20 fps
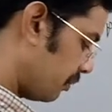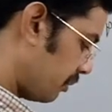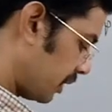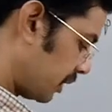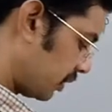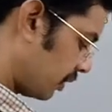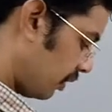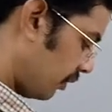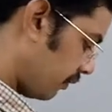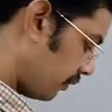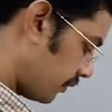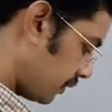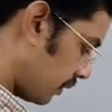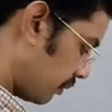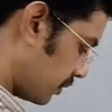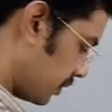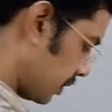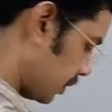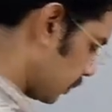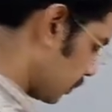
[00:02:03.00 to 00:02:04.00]
the method of
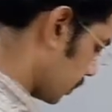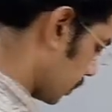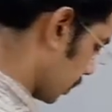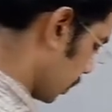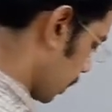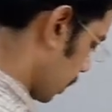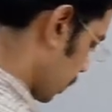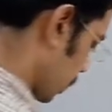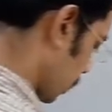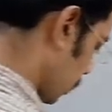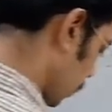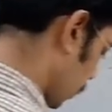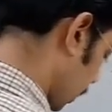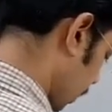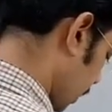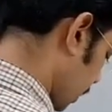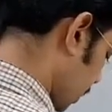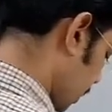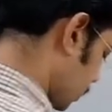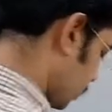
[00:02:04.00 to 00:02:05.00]
substitution.
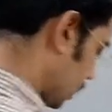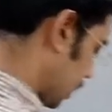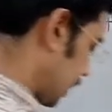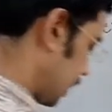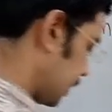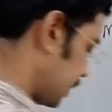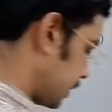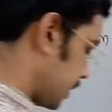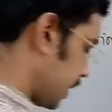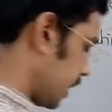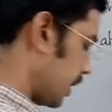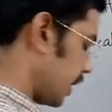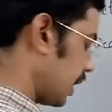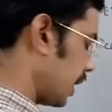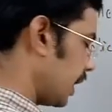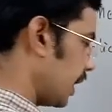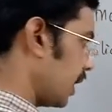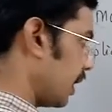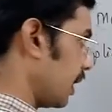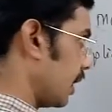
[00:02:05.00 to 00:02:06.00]
Okay, so let us take
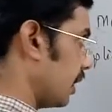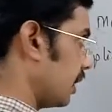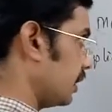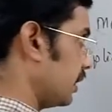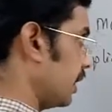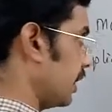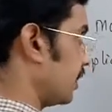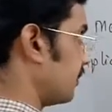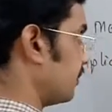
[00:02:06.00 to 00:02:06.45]
the